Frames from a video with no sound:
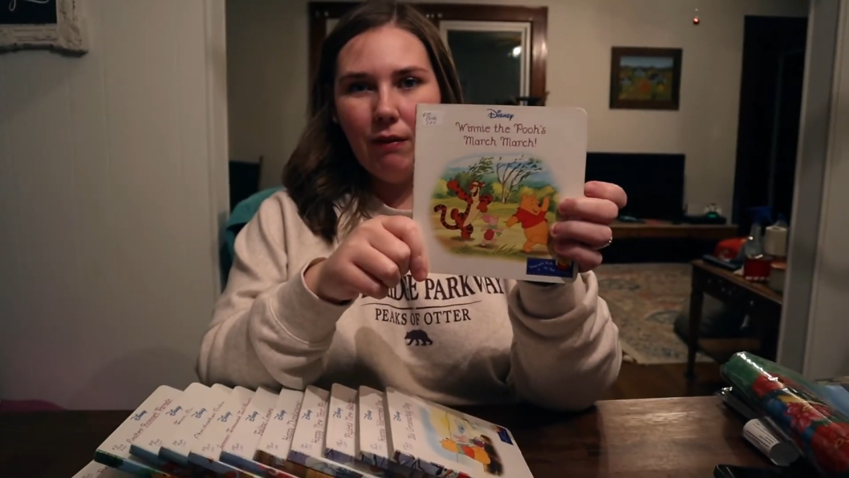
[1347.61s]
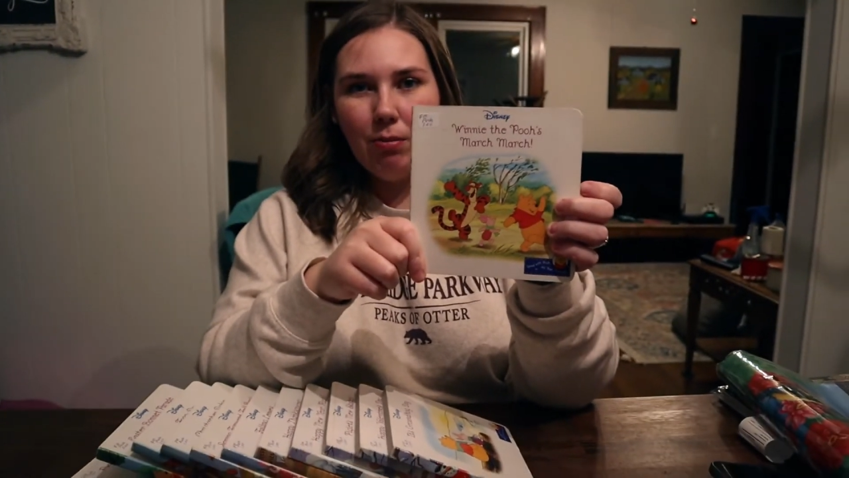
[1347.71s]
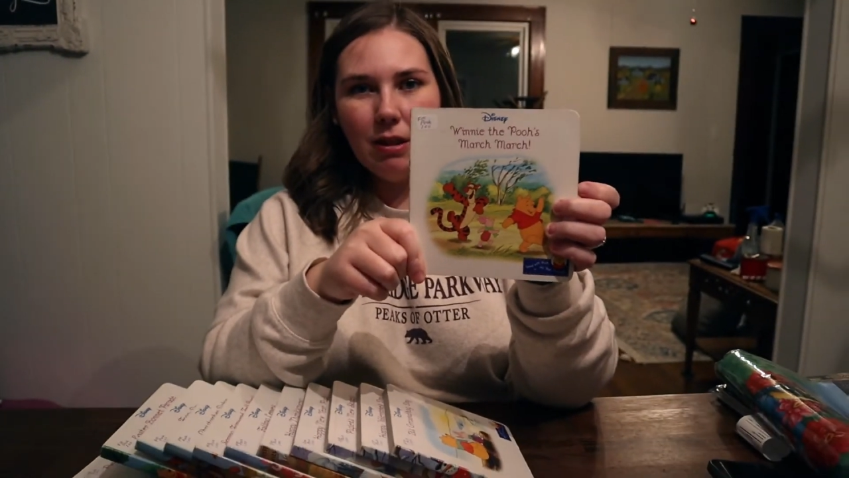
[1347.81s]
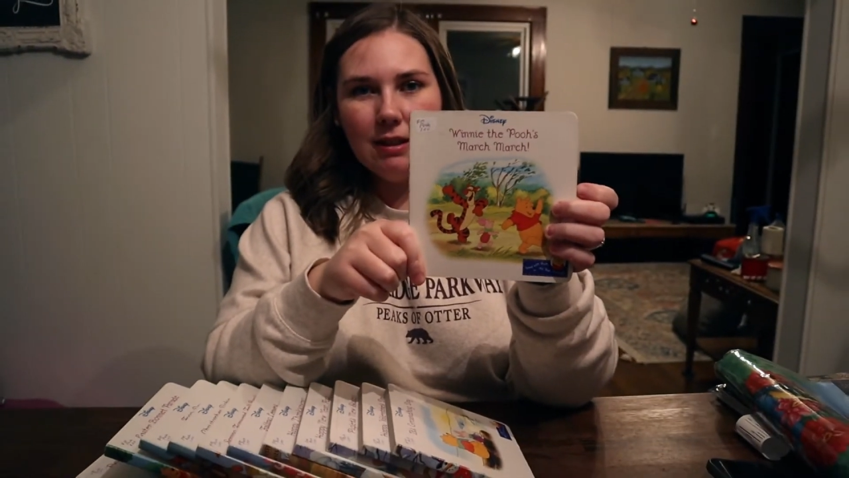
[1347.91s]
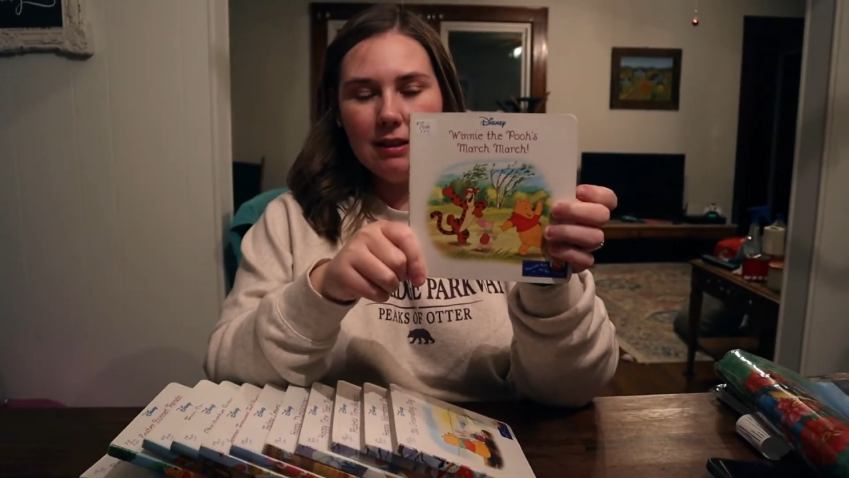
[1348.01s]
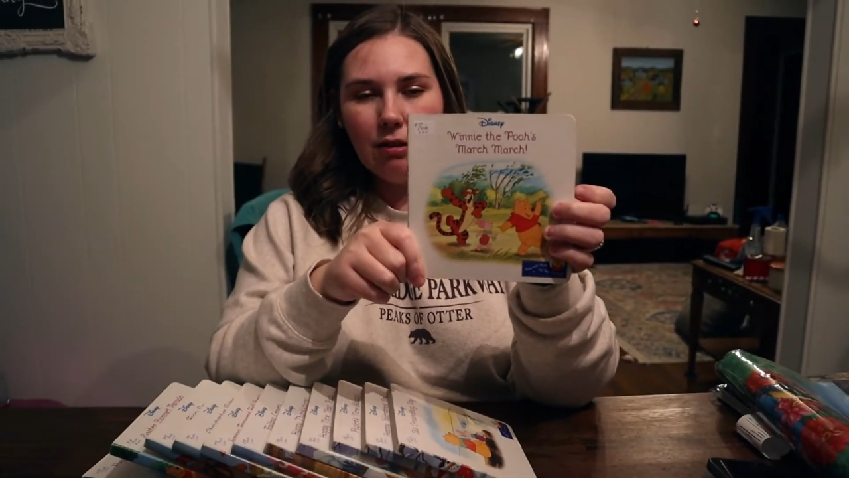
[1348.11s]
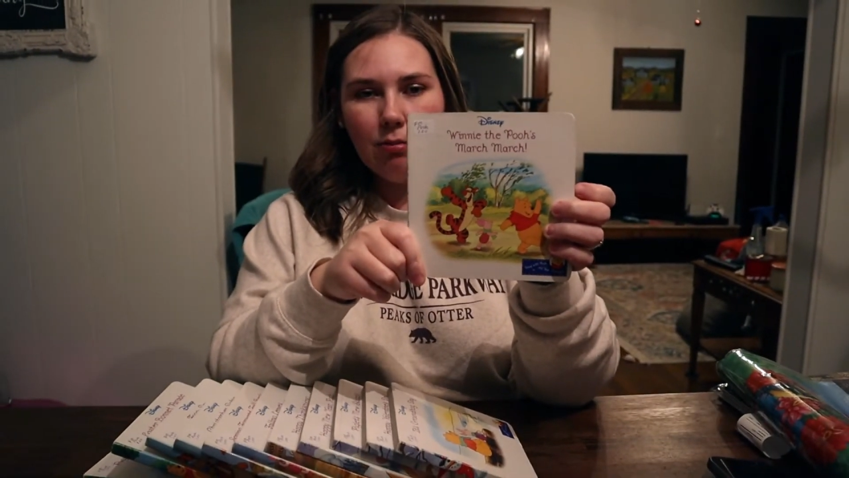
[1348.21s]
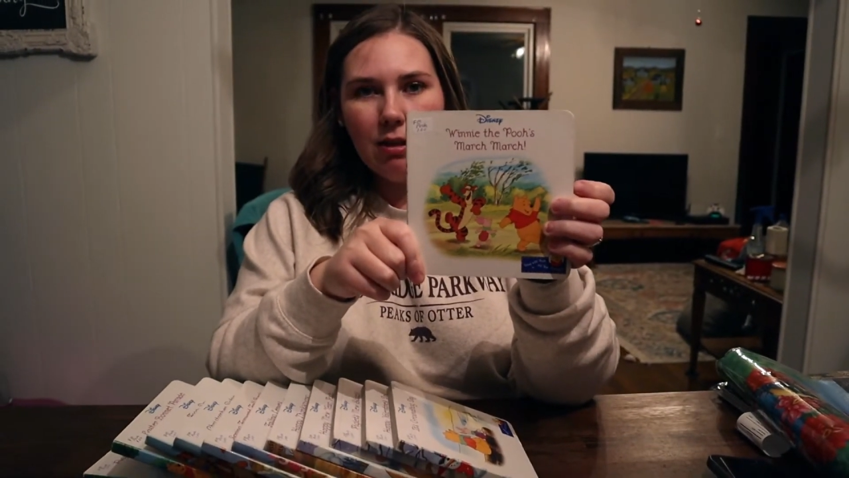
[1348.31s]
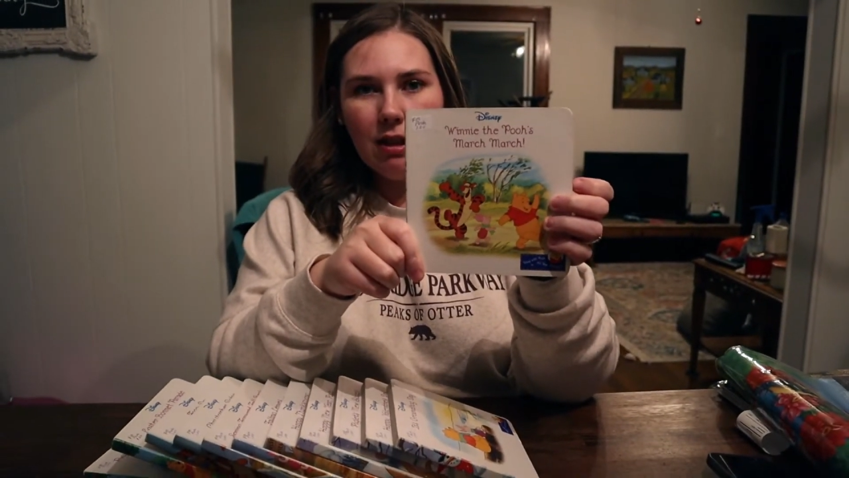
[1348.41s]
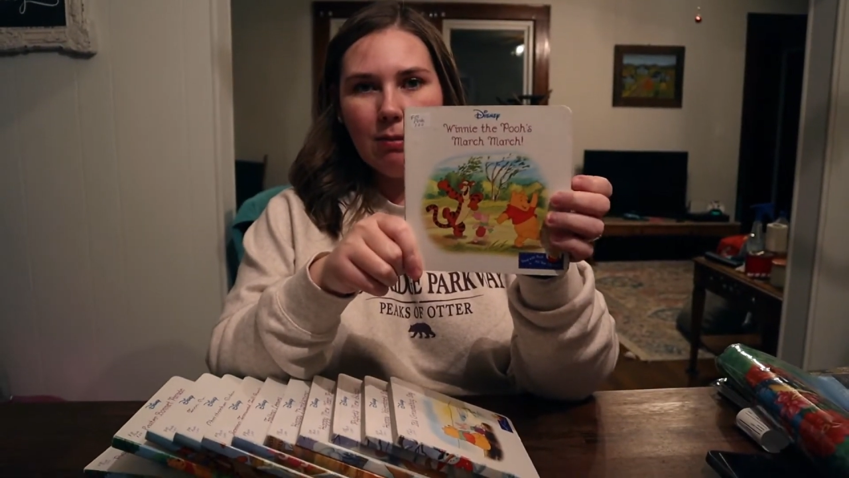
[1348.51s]
bought so
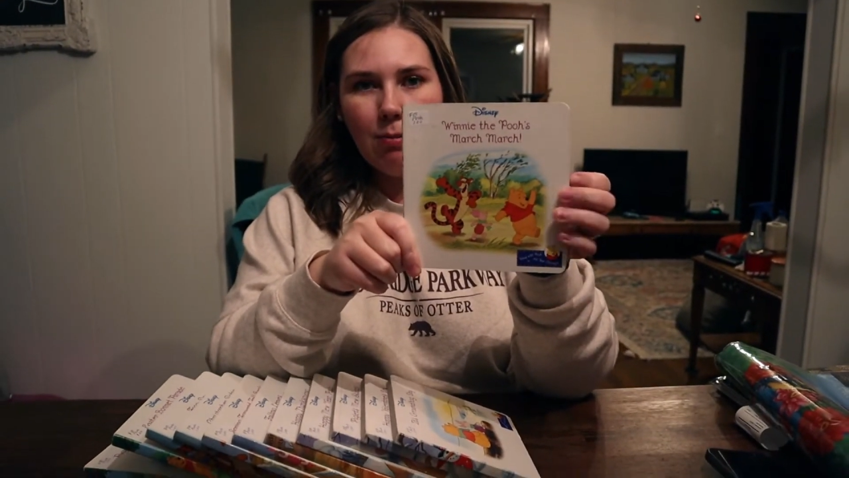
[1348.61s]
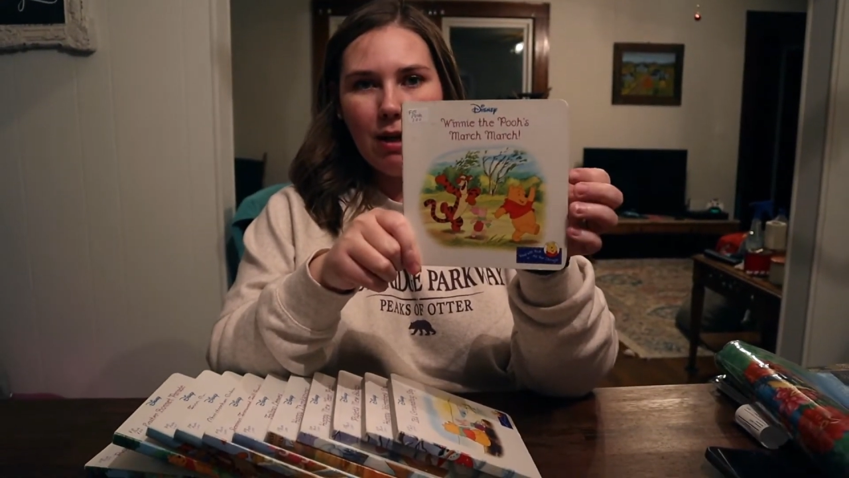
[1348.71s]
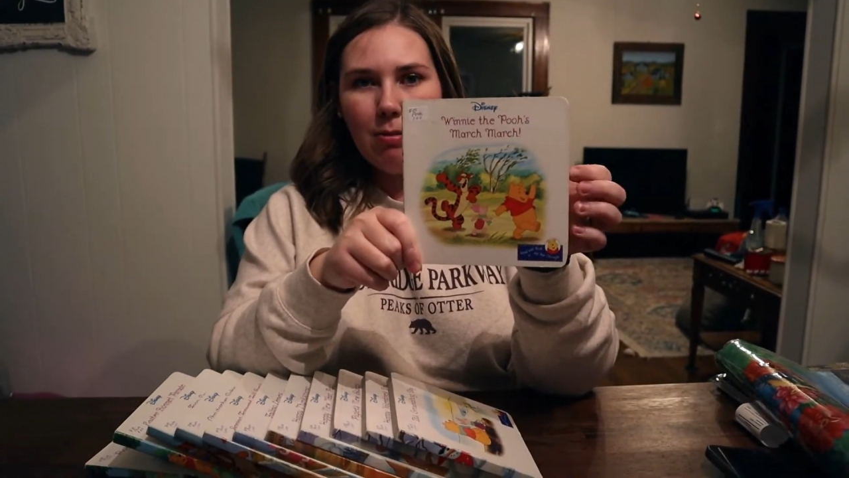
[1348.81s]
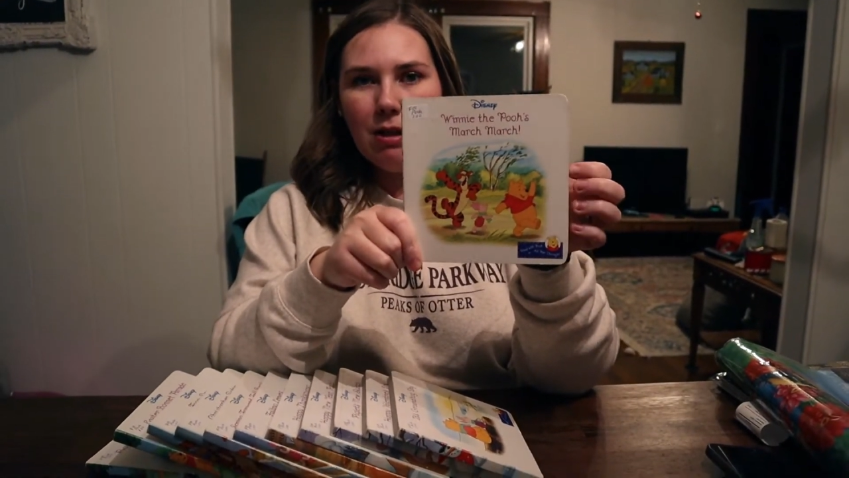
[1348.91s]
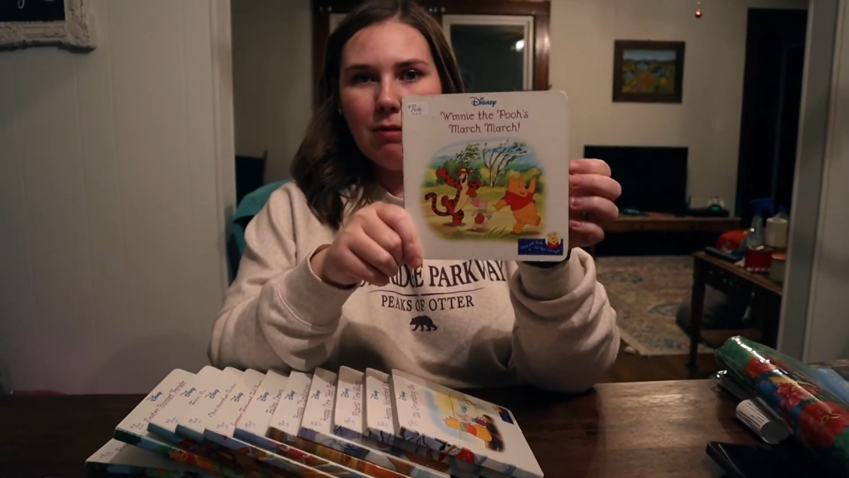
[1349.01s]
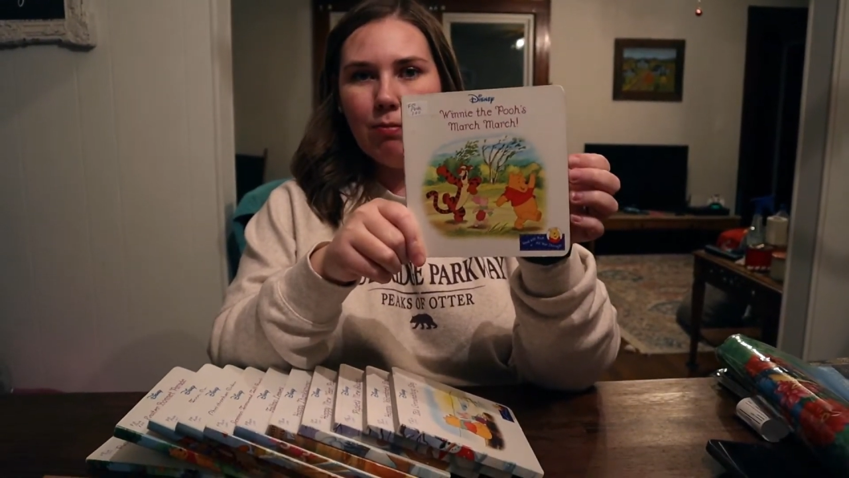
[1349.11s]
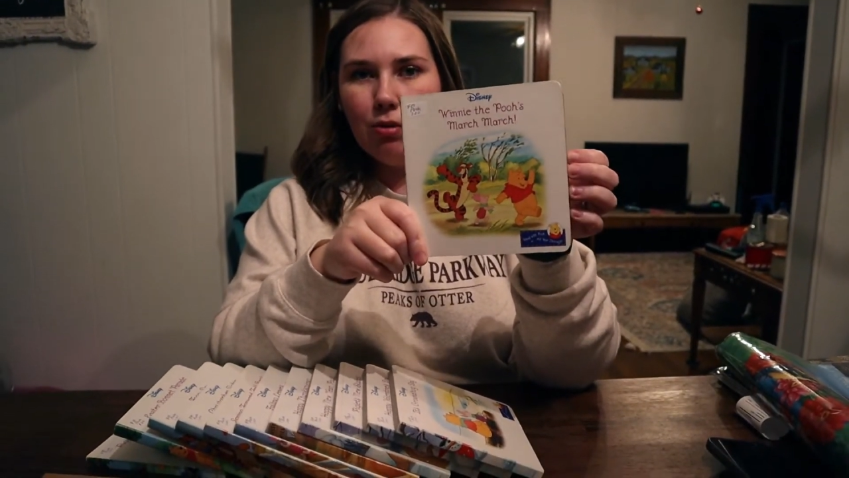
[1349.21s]
many baby